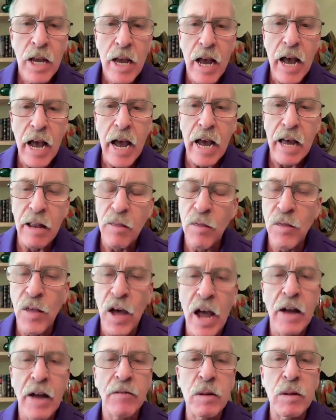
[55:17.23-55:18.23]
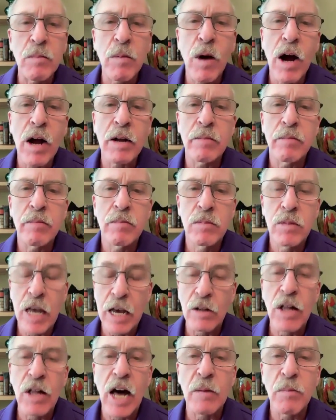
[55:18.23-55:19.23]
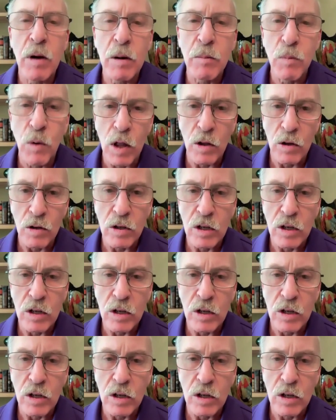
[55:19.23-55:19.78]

And thankfully, they allowed my brother